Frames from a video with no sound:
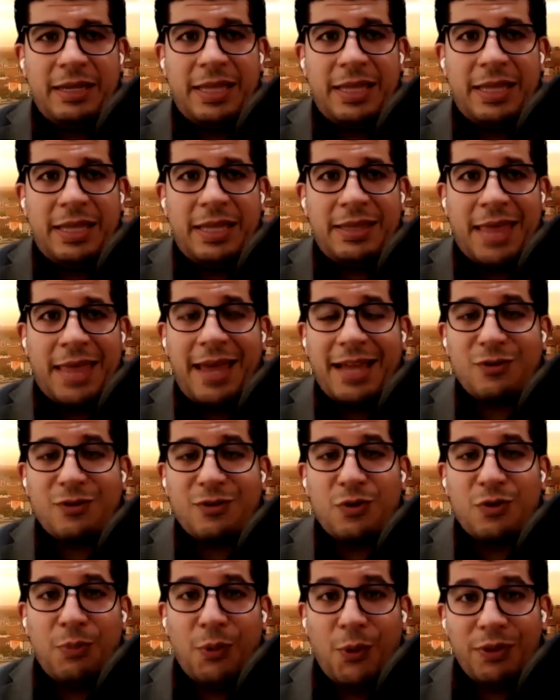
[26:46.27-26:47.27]
And that
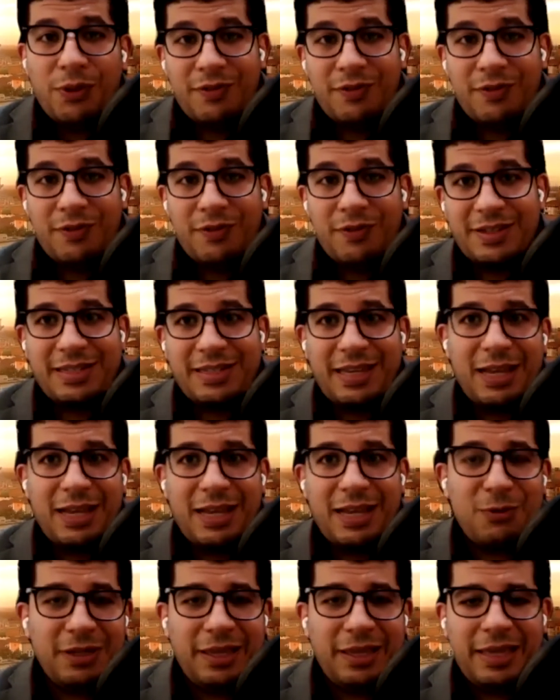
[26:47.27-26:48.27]
on both of his
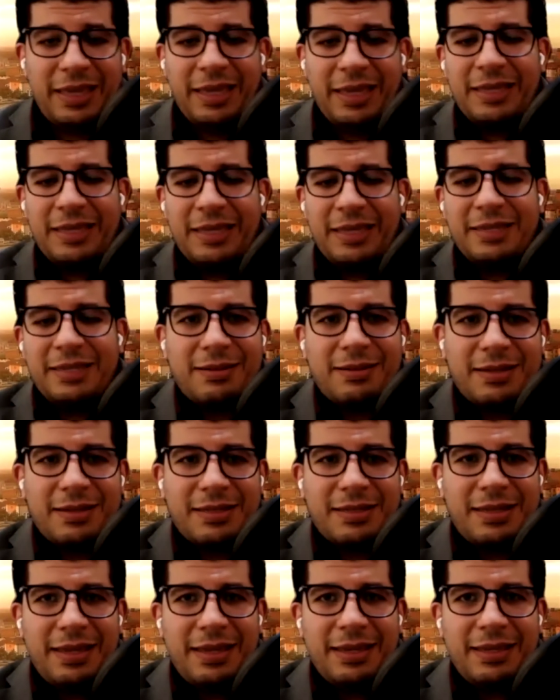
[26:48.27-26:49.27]
fatawa and his
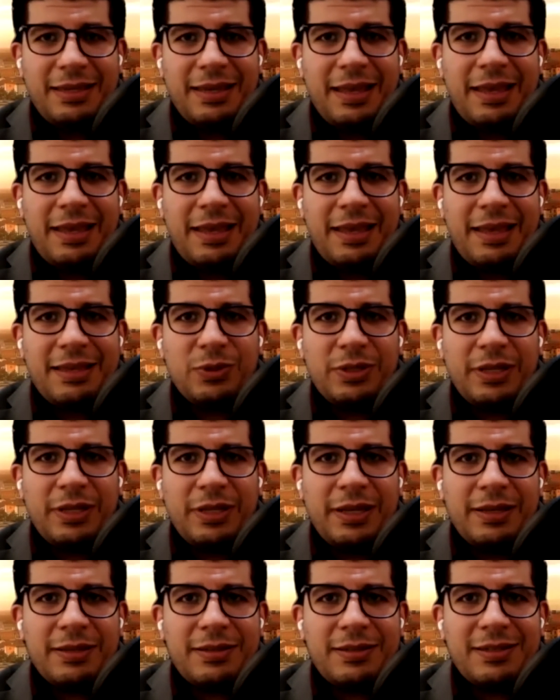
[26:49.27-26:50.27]
rasail, as well
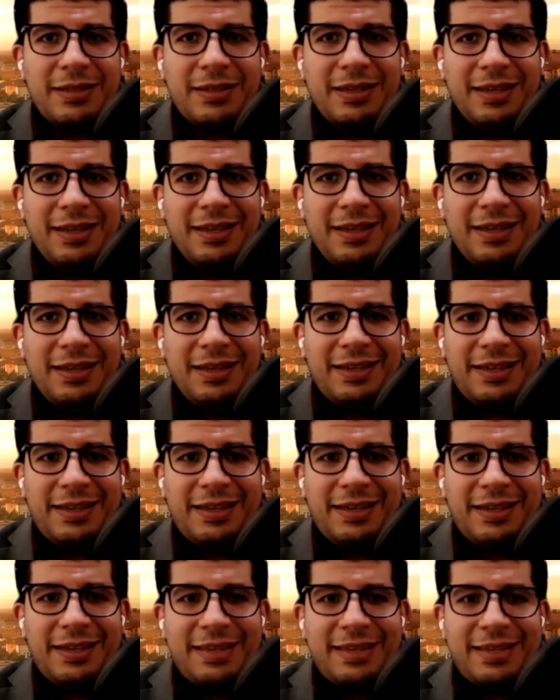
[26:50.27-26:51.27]
as
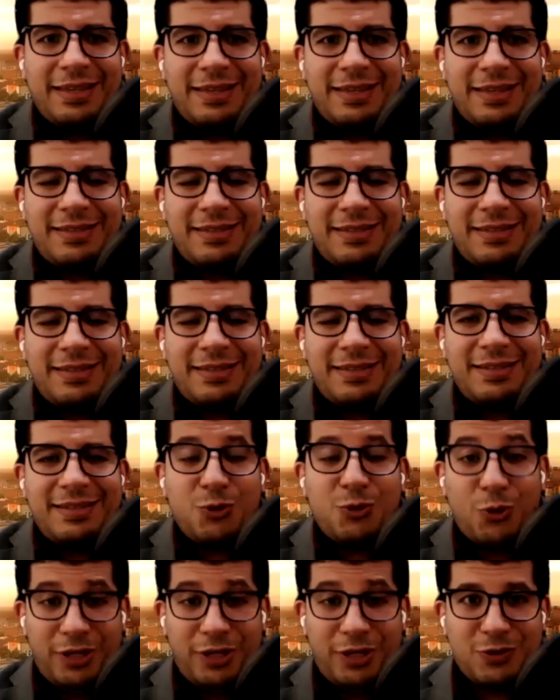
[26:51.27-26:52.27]
his shuruh,
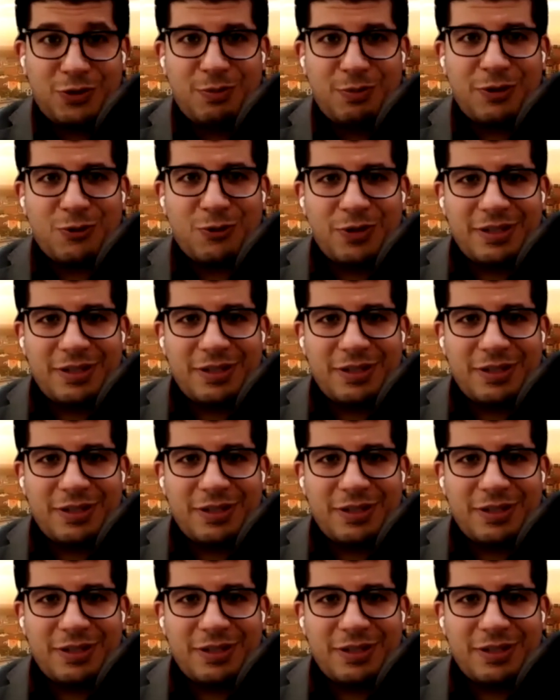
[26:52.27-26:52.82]
his commentaries.